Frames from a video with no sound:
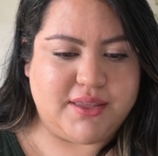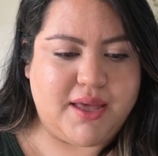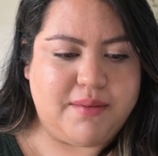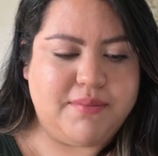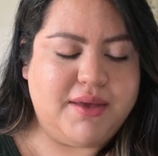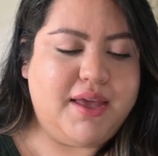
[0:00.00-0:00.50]

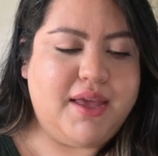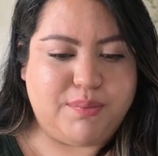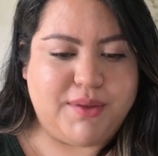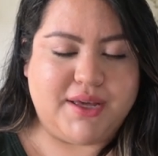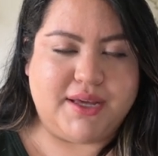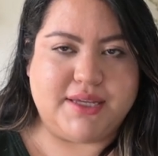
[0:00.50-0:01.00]
them
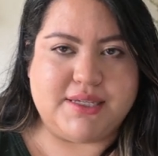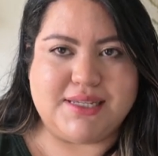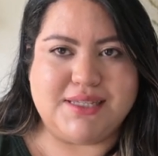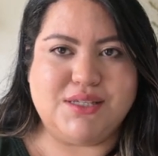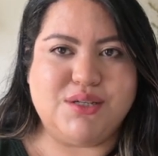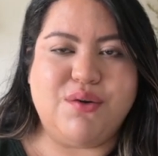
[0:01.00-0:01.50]
because
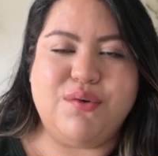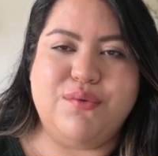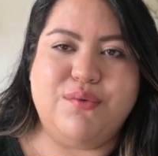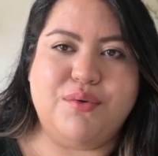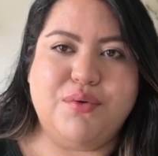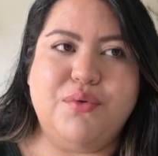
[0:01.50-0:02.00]
it's so
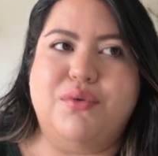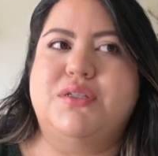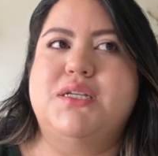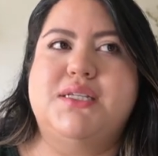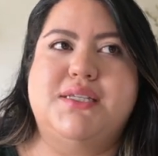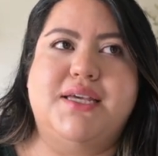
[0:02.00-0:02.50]
cool
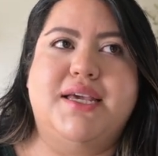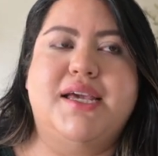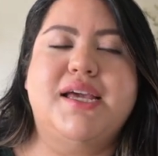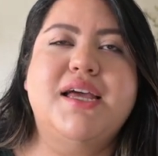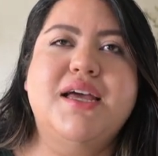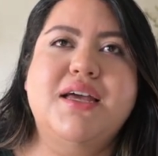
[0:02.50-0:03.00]
to
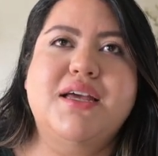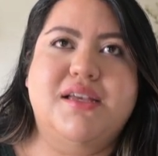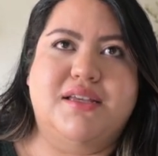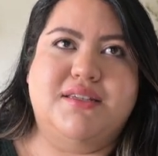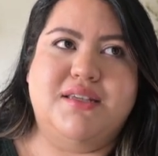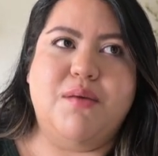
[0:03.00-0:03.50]
see
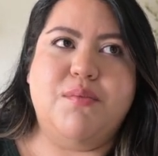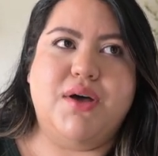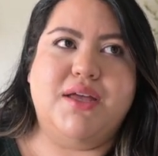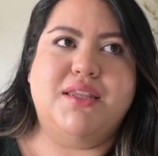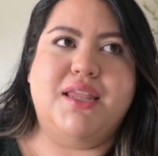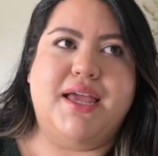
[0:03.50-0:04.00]

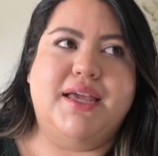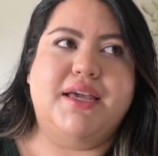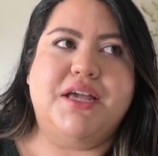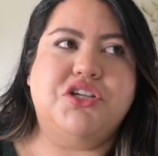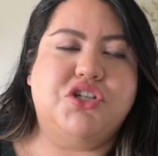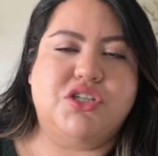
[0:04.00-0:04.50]
someone
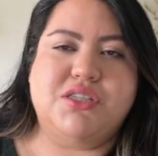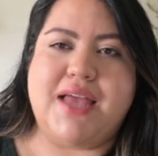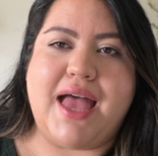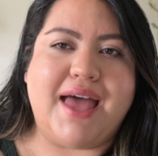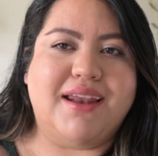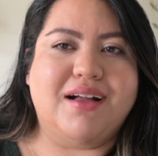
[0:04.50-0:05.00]
like just
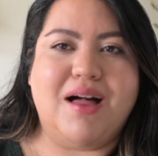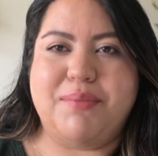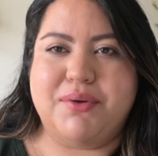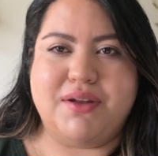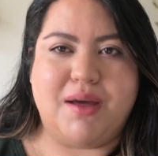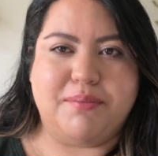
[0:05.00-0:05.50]
add a
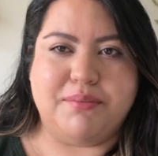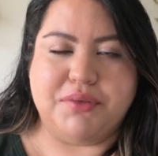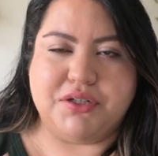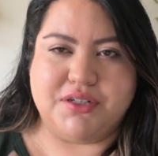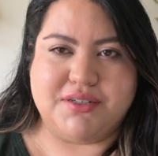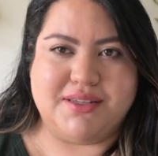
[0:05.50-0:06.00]
couple
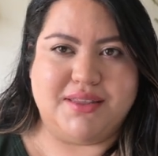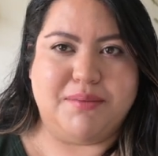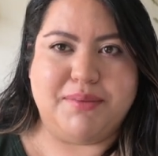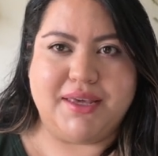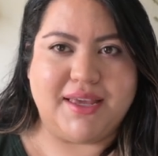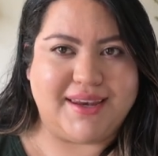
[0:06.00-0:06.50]
numbers in the
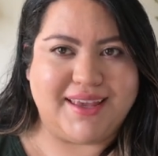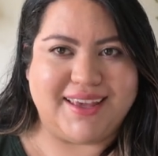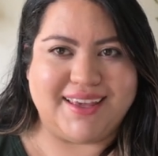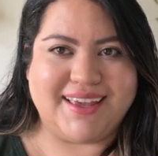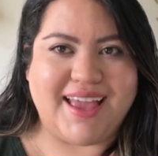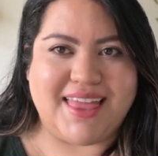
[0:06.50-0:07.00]

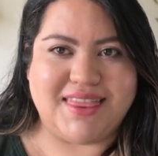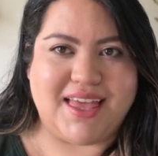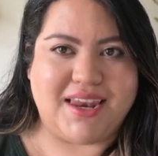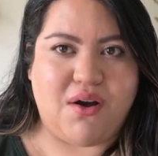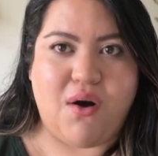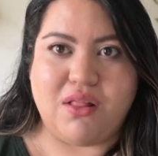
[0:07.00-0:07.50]
beginning and
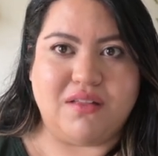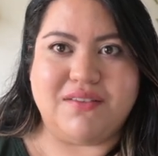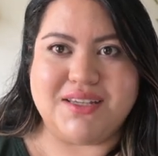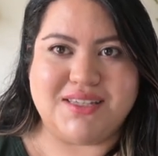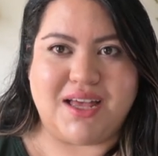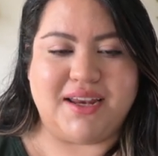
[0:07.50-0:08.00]
then all of
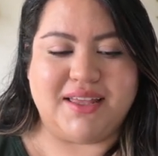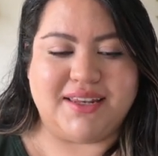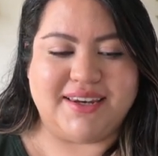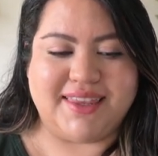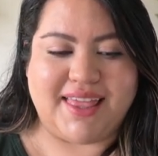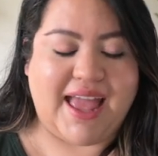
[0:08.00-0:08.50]
a
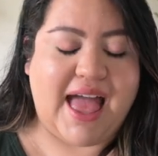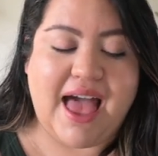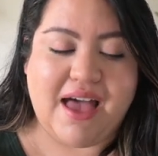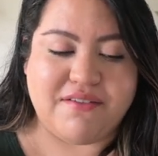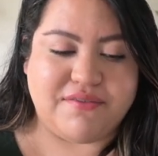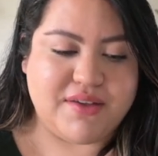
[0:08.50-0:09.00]
sudden they
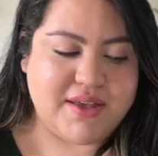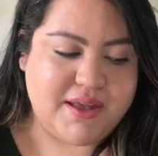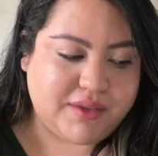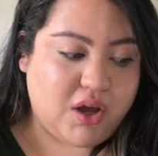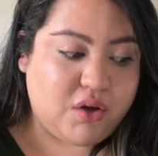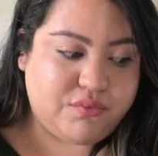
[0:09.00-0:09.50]
have
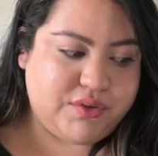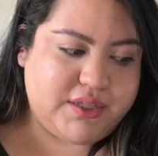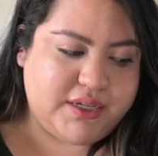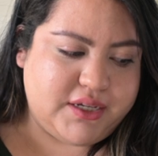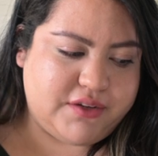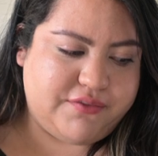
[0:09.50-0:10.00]
a
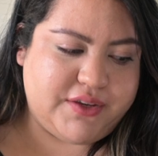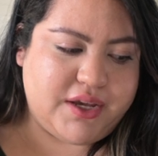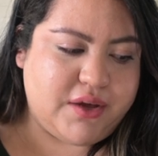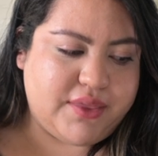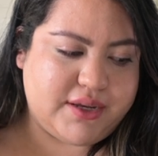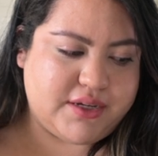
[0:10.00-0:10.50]
really good
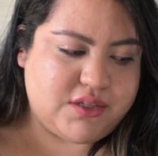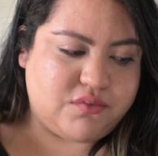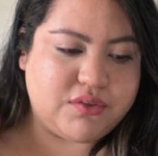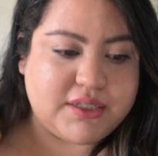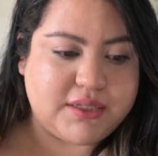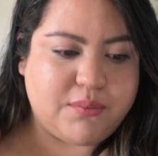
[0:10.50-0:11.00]
video that does
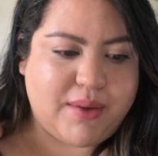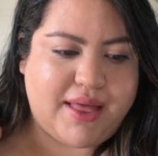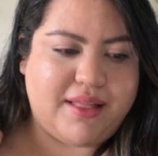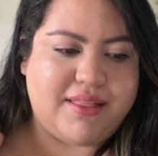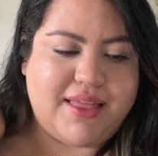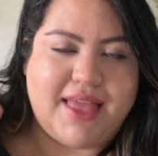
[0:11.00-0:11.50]
really
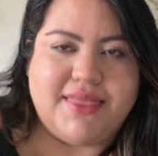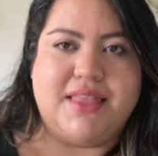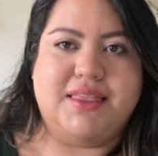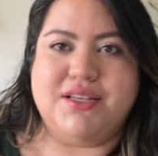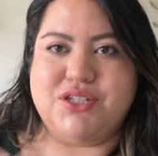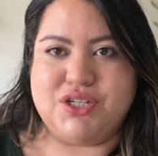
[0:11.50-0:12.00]
well and
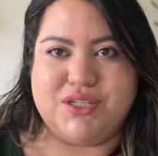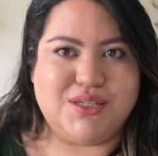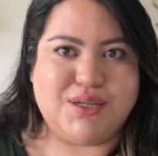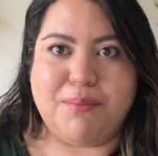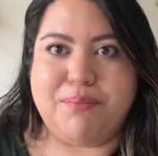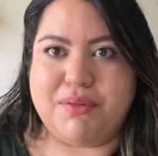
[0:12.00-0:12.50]
then they
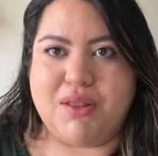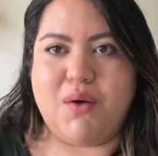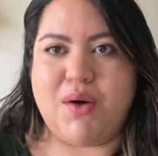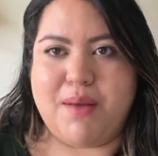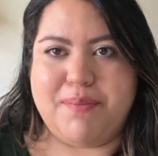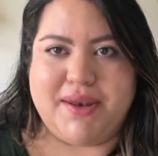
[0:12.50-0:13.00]
just
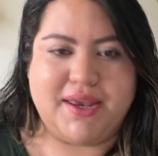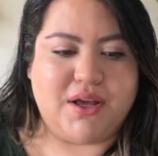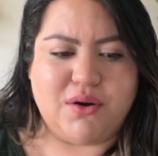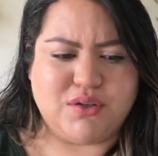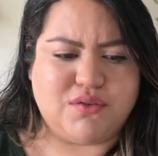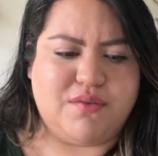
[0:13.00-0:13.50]
blow up and it
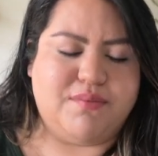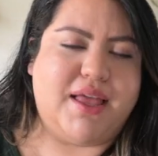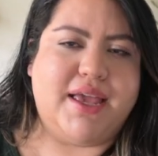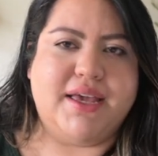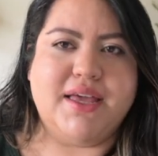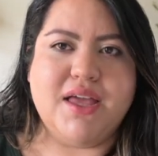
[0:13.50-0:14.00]
goes from
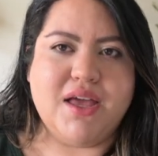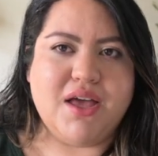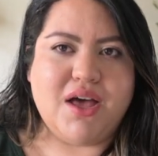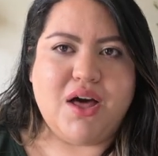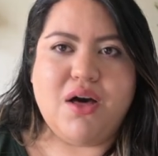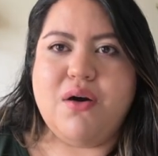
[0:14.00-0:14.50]
like,
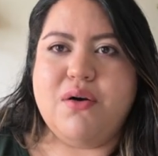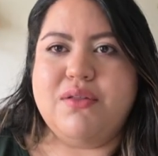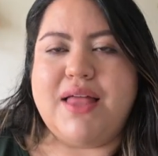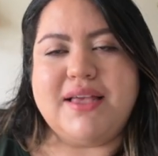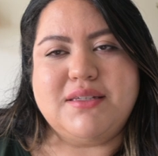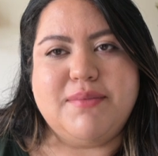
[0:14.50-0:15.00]
oh,
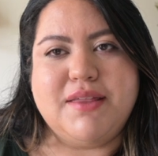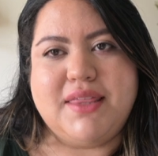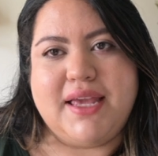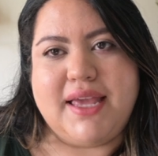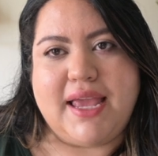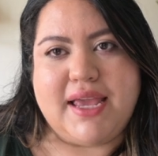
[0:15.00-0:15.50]
last month
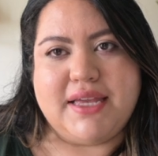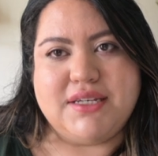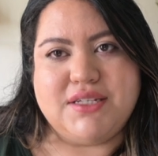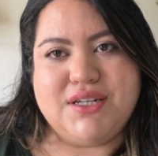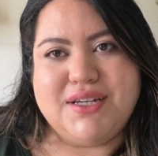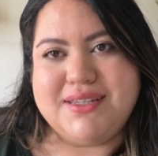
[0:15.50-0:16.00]
I
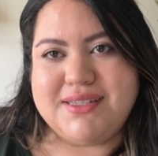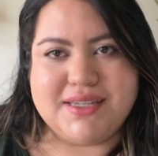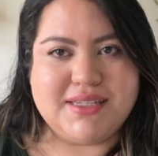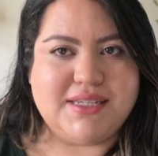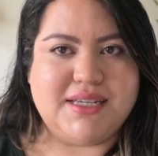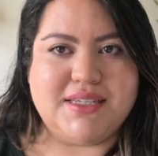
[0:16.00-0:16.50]
gained
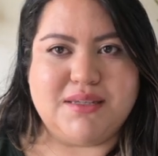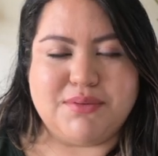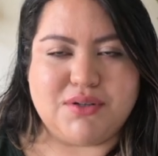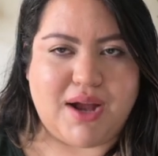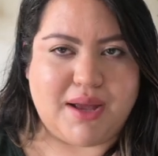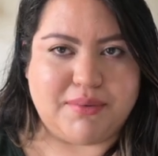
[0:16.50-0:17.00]
60
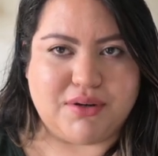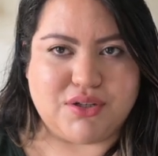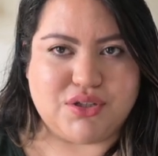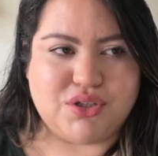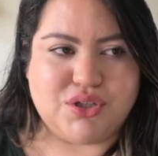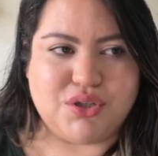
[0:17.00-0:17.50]

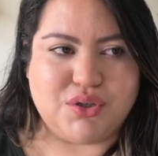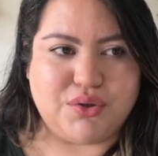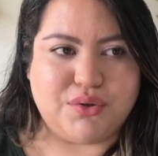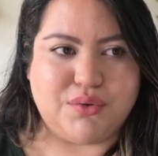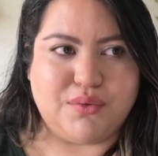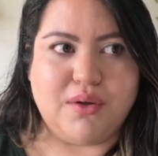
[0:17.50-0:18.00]
subscribers
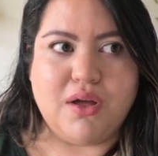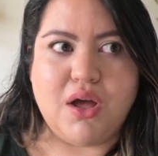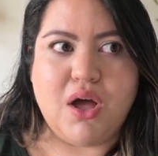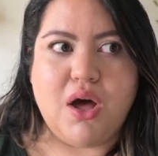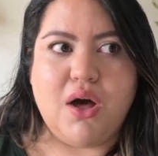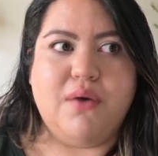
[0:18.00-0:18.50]
to,
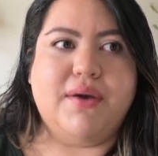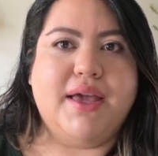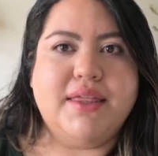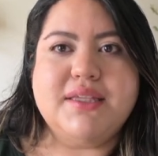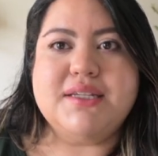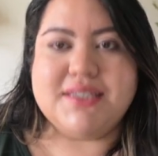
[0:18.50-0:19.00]

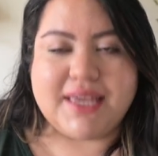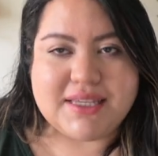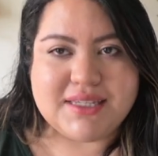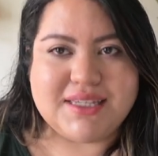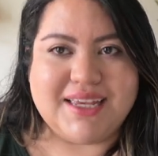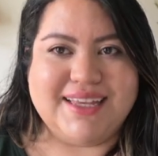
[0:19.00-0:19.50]
okay,
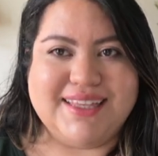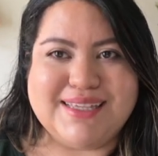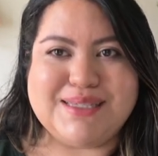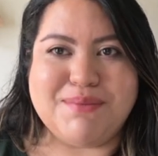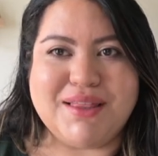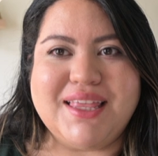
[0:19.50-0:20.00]

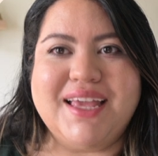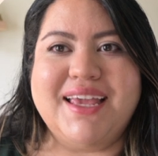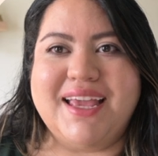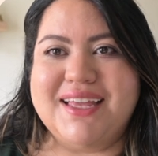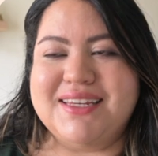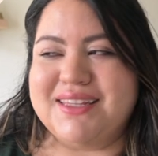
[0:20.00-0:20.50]
this month I
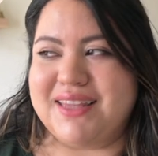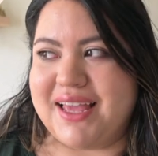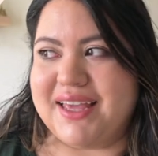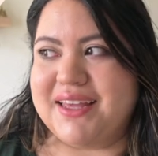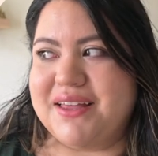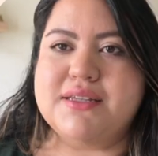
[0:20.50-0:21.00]
gained
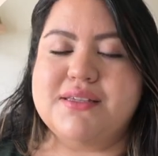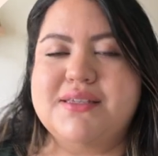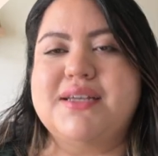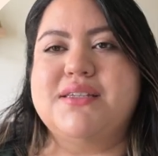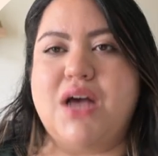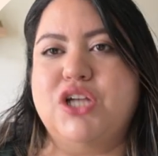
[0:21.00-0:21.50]
like
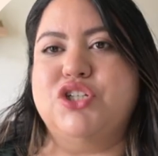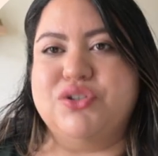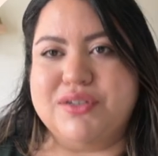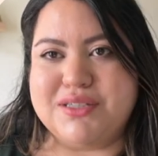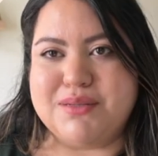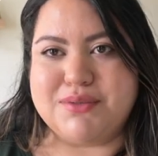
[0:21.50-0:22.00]

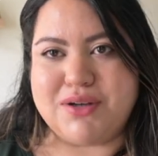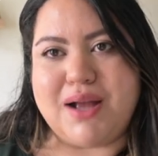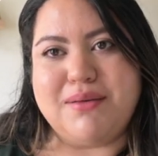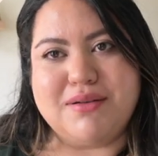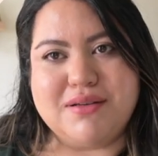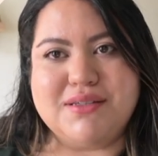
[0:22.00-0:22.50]
600
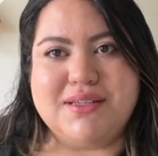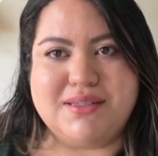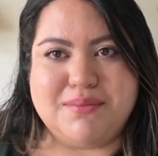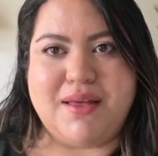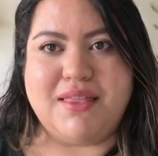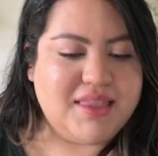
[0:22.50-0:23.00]
subscribers
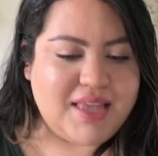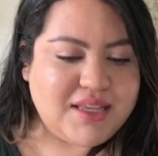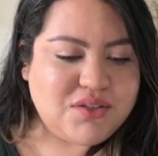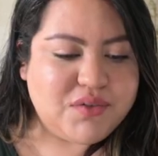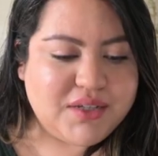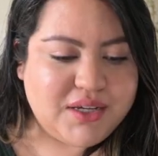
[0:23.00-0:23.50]
this month.
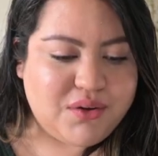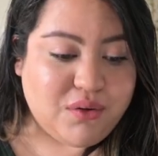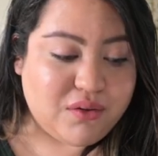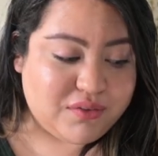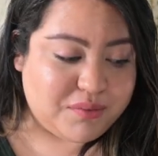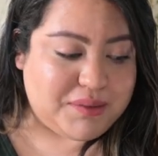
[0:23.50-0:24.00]
That's really
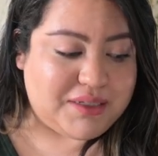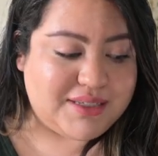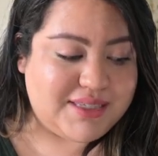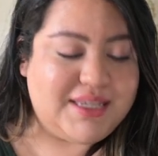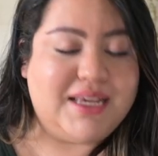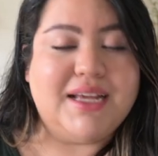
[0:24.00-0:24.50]
cool for me to
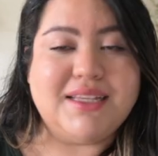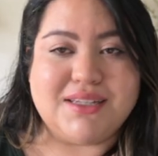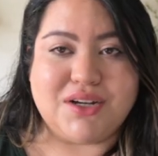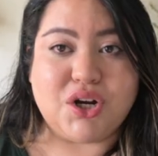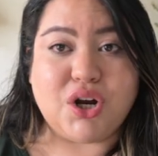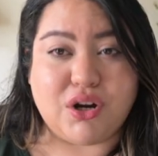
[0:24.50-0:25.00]
see. It's
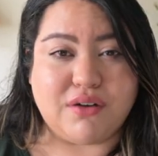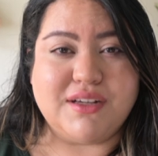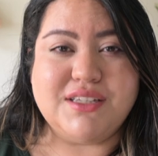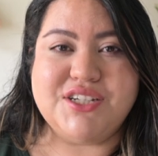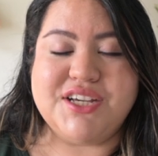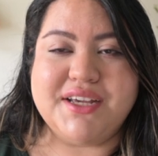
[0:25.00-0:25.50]

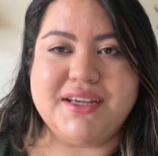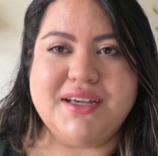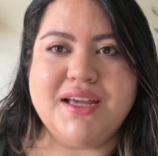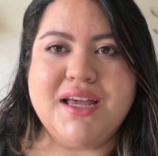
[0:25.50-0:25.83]
encouraging